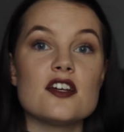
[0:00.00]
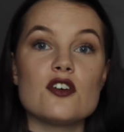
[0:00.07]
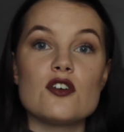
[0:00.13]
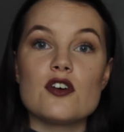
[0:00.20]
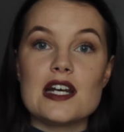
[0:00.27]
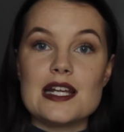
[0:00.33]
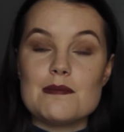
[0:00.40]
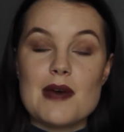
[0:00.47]
that are
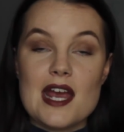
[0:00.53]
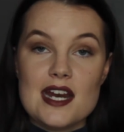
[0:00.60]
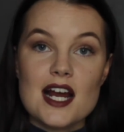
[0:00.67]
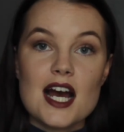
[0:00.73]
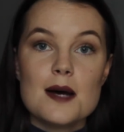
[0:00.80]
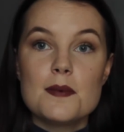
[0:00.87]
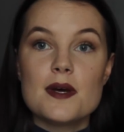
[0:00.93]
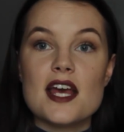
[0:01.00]
already made
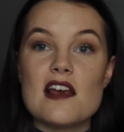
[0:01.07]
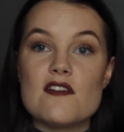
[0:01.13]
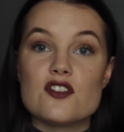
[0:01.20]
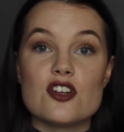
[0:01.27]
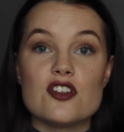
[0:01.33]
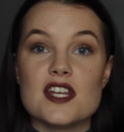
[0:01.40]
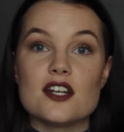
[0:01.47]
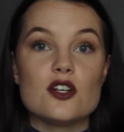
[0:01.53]
up, even
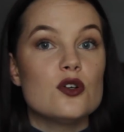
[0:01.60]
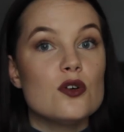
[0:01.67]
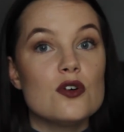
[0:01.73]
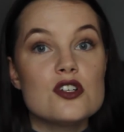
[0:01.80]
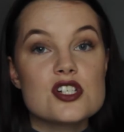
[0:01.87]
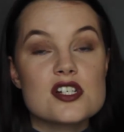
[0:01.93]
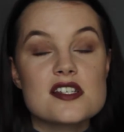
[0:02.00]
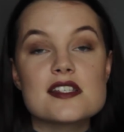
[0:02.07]
though they're
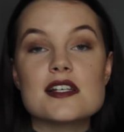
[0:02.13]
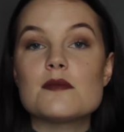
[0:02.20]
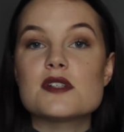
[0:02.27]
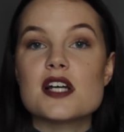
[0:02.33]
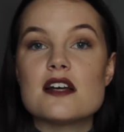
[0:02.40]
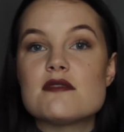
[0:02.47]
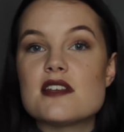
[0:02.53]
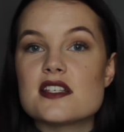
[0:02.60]
gorgeous,
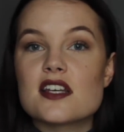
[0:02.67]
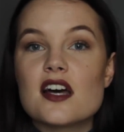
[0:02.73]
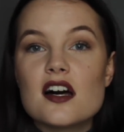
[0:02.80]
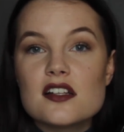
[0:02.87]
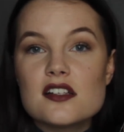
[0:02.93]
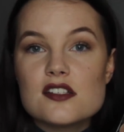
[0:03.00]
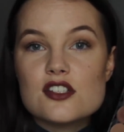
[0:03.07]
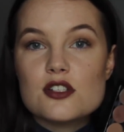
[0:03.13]
sometimes there's
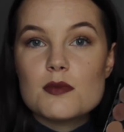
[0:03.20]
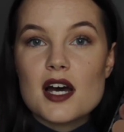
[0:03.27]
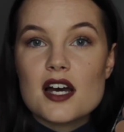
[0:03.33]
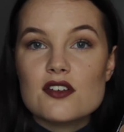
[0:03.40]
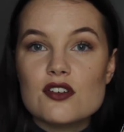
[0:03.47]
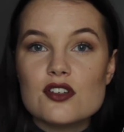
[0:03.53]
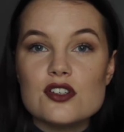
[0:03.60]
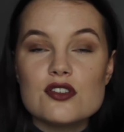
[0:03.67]
colors you
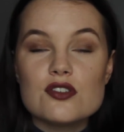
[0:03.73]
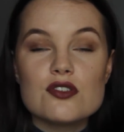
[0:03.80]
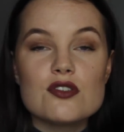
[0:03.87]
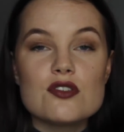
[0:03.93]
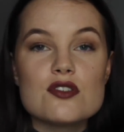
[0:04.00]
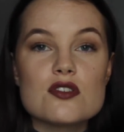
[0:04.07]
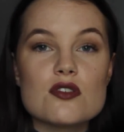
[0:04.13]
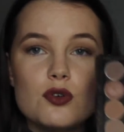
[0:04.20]
might not use.